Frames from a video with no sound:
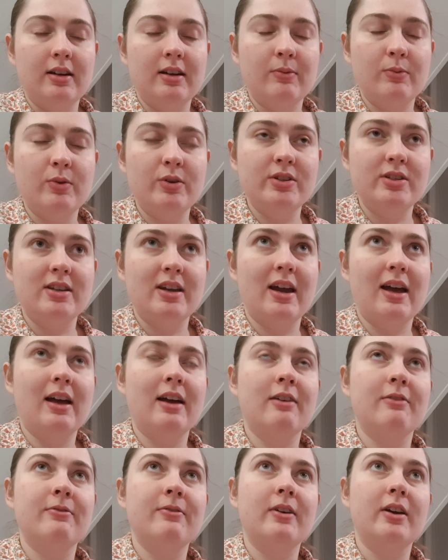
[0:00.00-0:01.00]
what's it
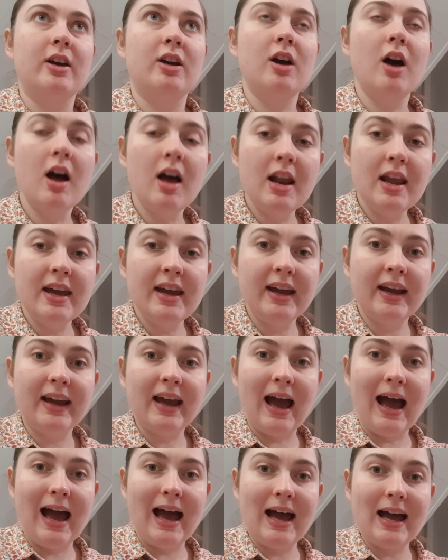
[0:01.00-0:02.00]
have?
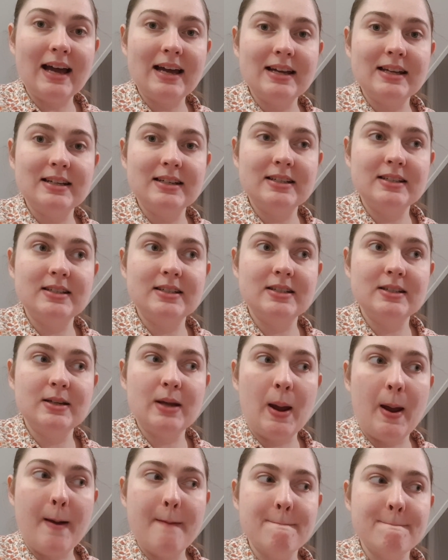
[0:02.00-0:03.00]
Garlic and
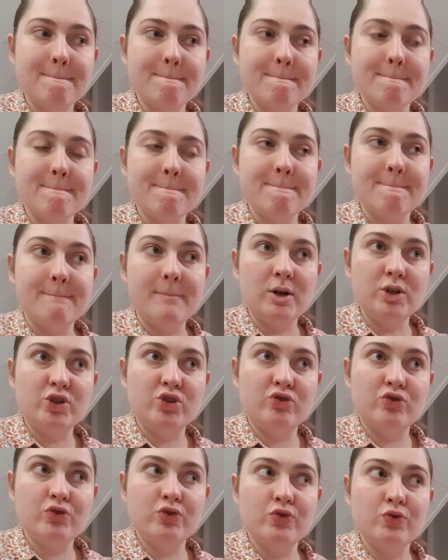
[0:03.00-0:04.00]

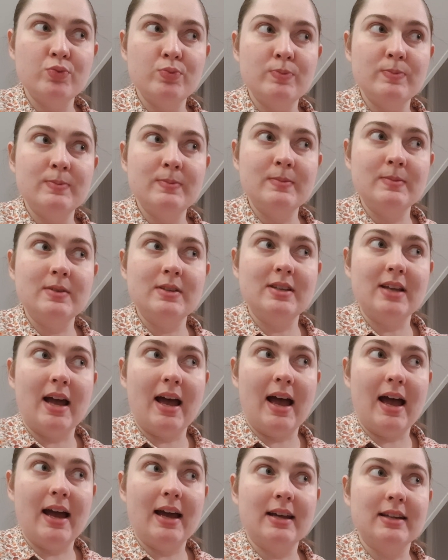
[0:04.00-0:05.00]
mushrooms
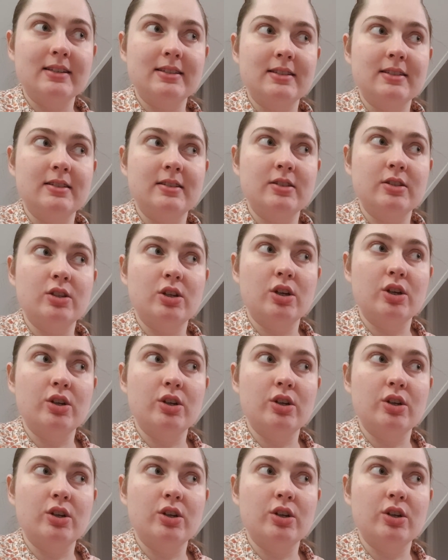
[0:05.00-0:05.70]
and